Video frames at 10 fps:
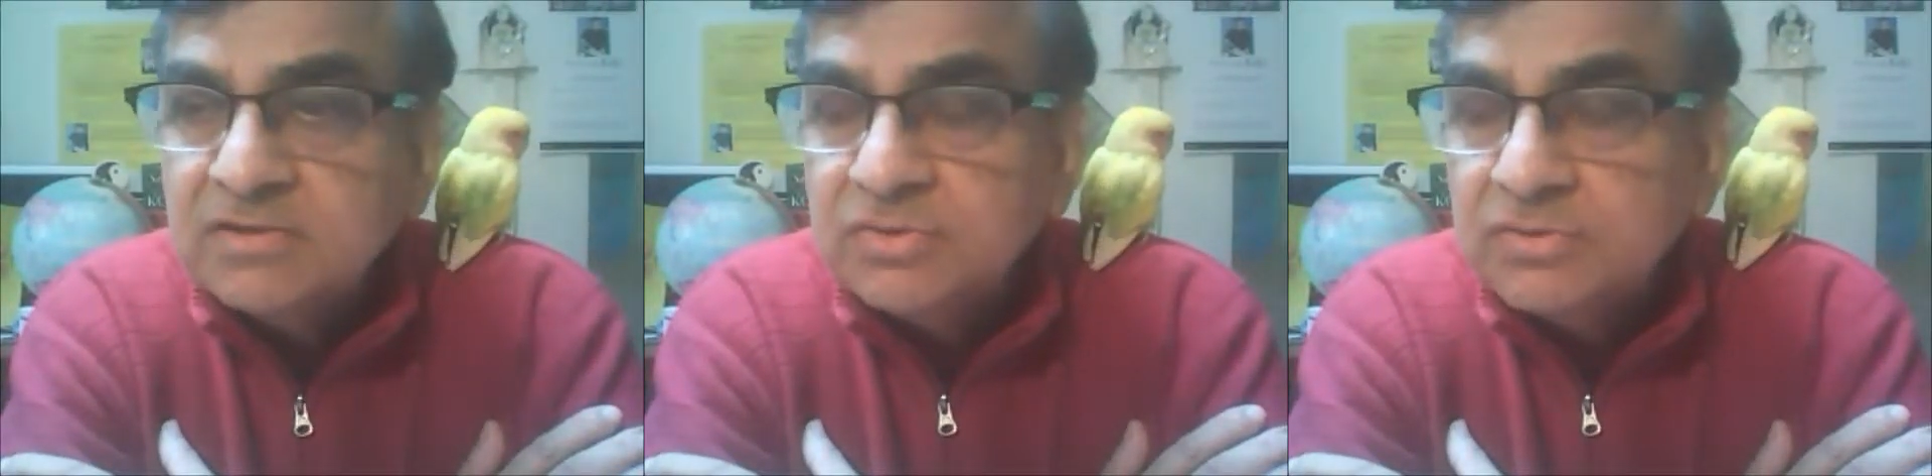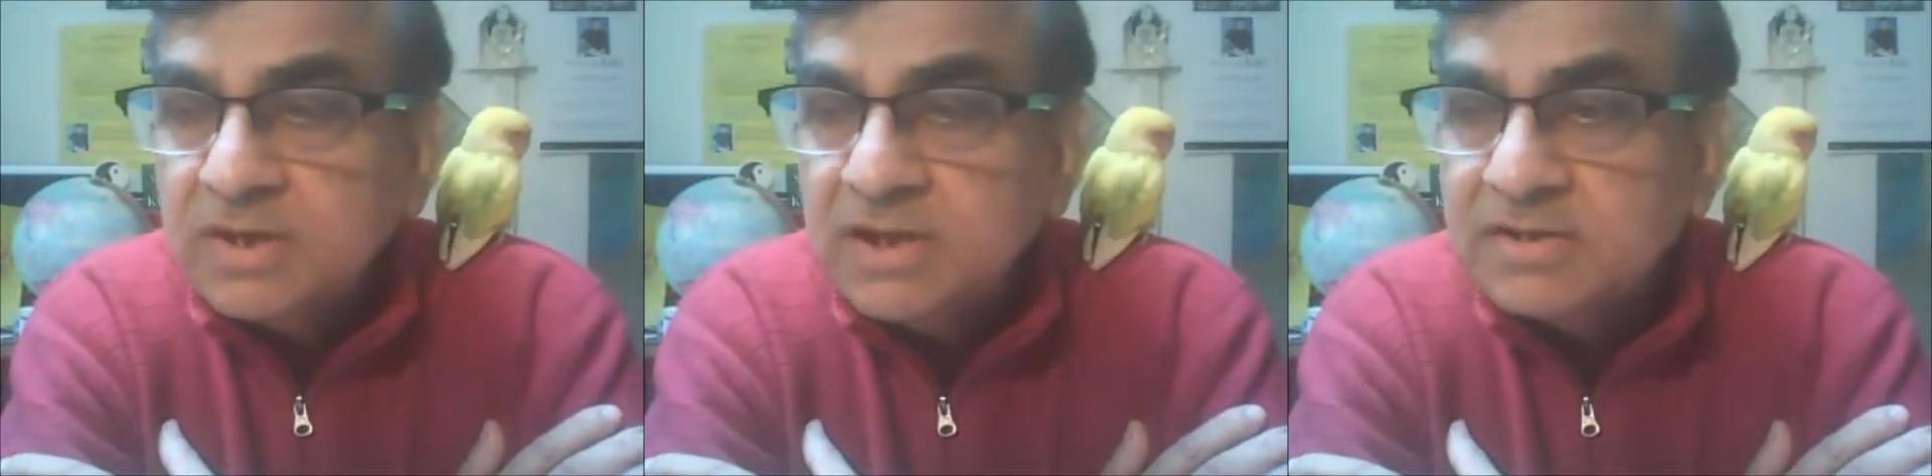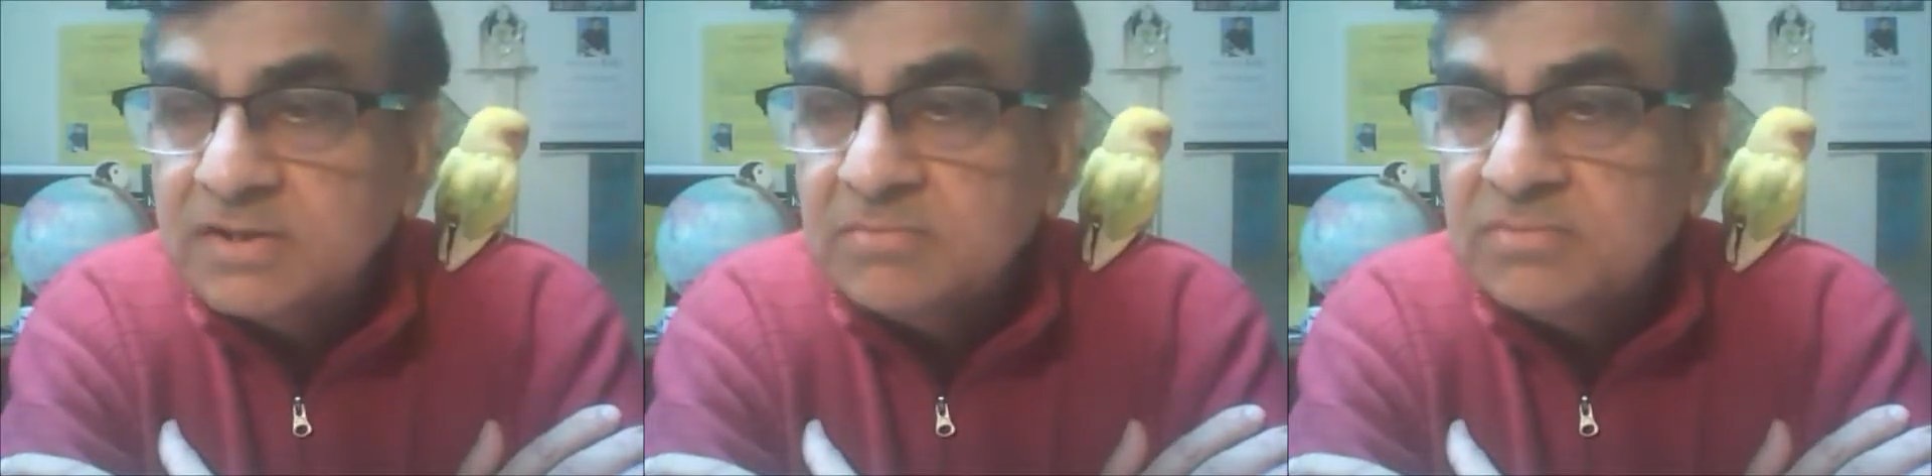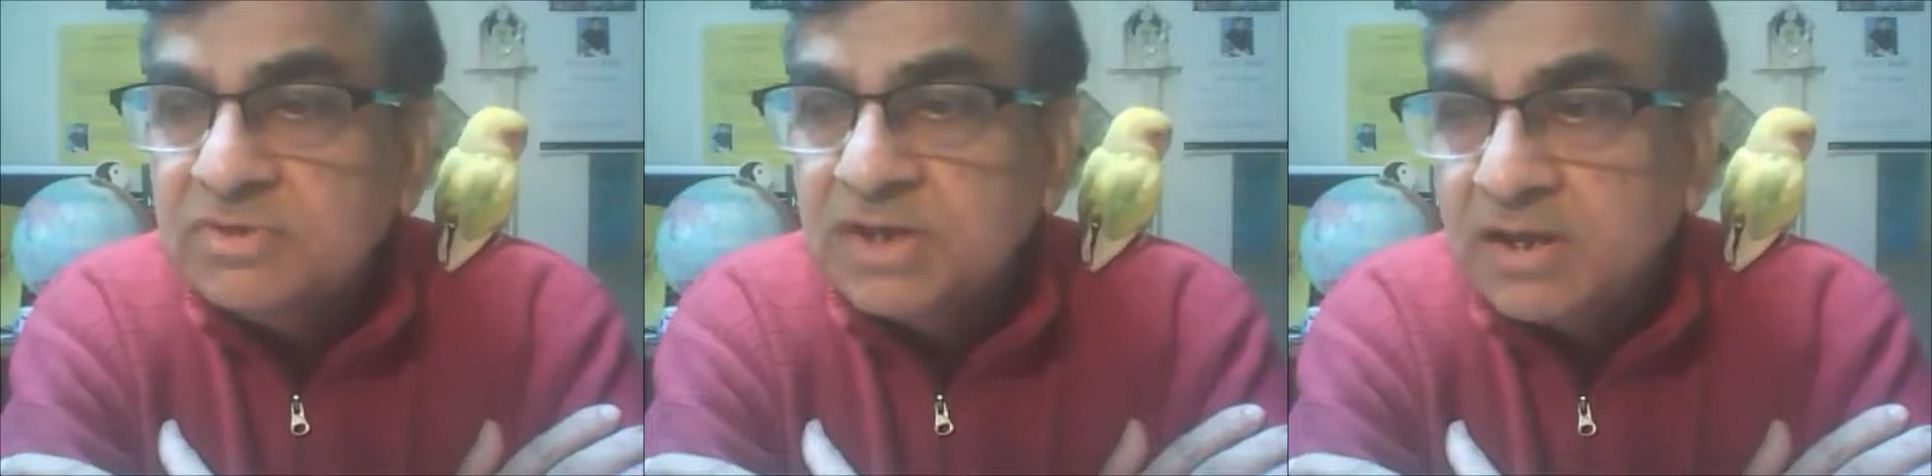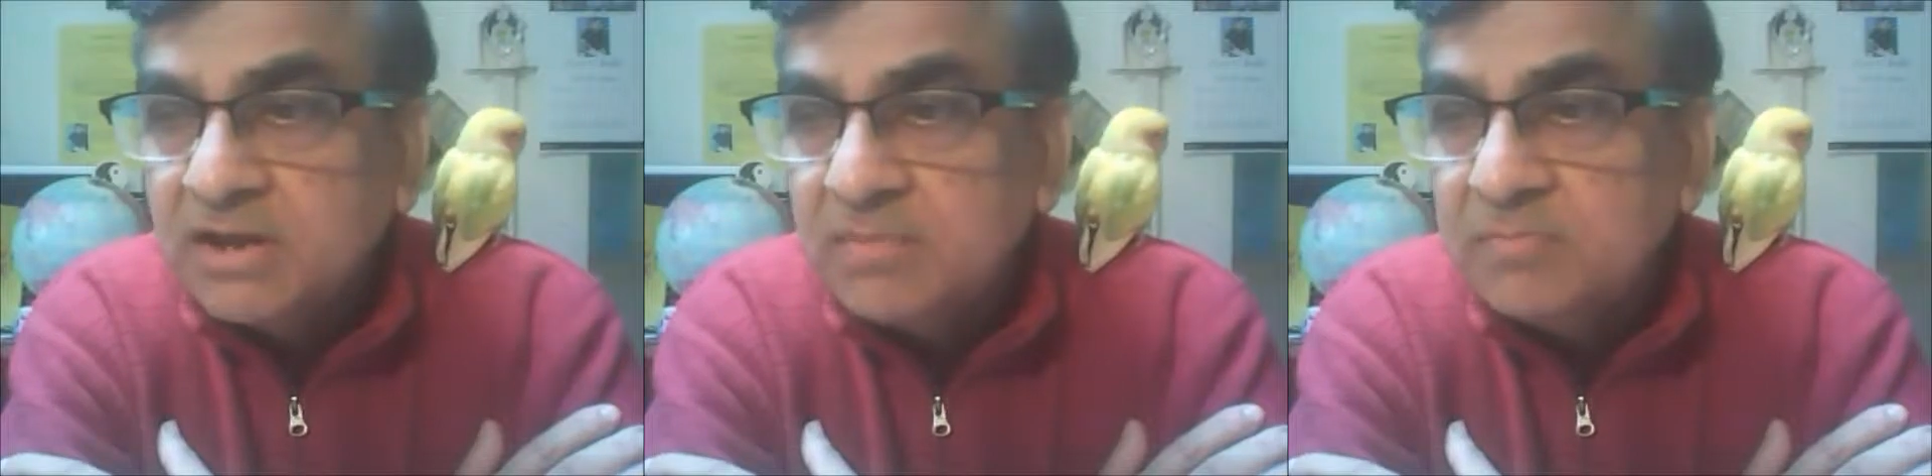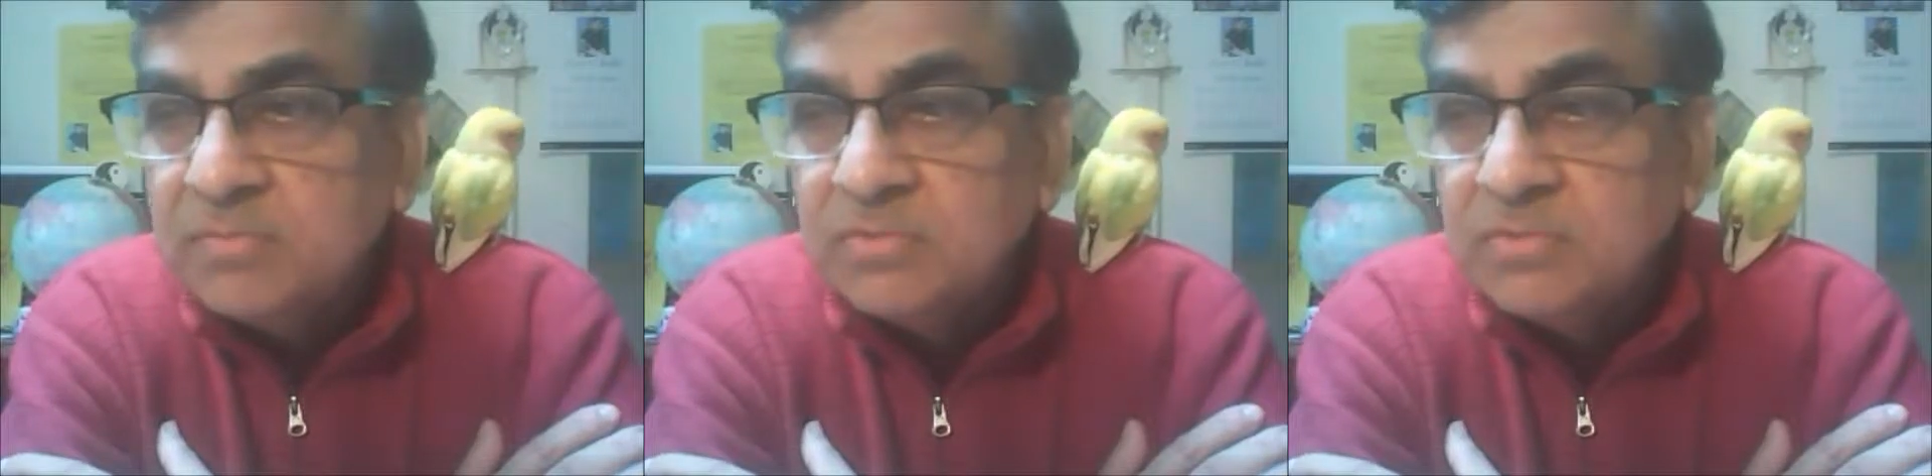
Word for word: Judaism, Jacob,